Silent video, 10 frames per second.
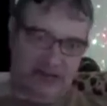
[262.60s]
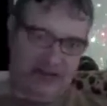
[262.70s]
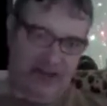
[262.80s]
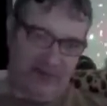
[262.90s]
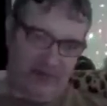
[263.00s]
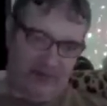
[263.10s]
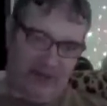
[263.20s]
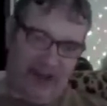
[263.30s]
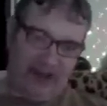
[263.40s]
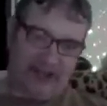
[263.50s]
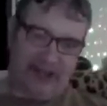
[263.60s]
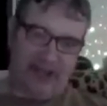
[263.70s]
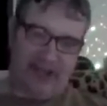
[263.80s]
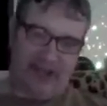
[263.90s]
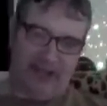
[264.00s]
Thanks for the likes, Nate.
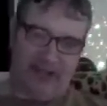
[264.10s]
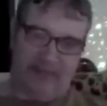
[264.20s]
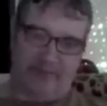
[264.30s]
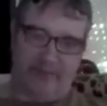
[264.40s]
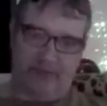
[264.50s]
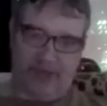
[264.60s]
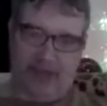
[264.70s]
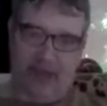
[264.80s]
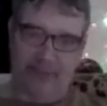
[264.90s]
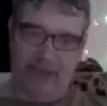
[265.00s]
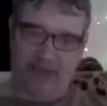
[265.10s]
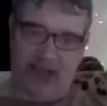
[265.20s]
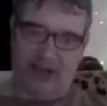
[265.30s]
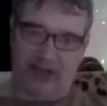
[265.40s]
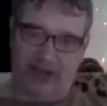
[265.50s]
Apple
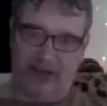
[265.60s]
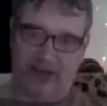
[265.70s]
cider.